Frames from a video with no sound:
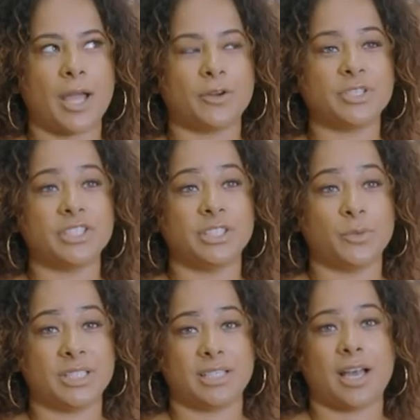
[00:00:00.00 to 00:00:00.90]
I originally
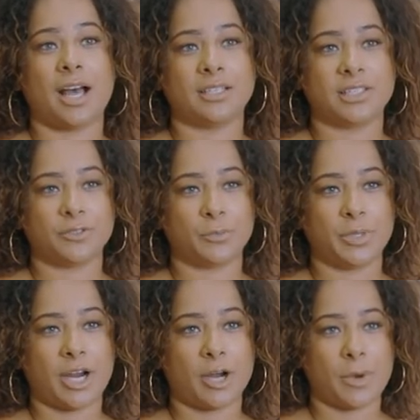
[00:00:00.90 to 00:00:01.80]
went to college for
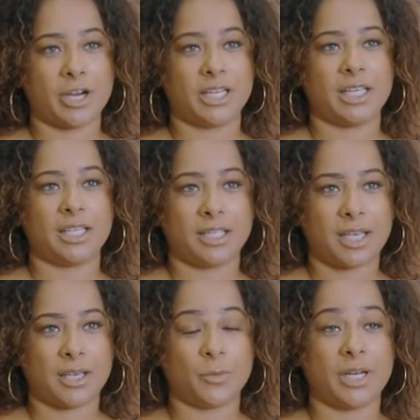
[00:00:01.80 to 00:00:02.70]
P R and marketing,
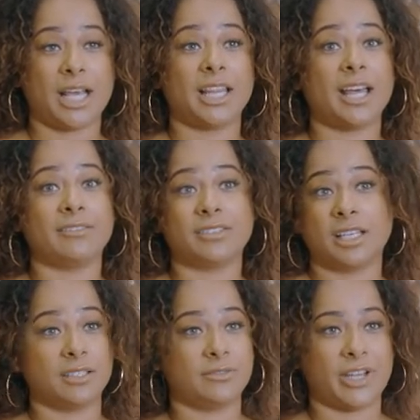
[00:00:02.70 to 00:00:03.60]
and when I left, I
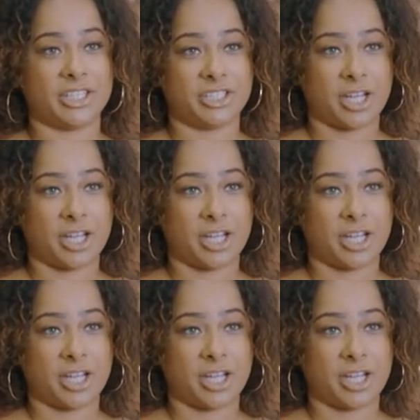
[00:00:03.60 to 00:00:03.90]
couldn't find a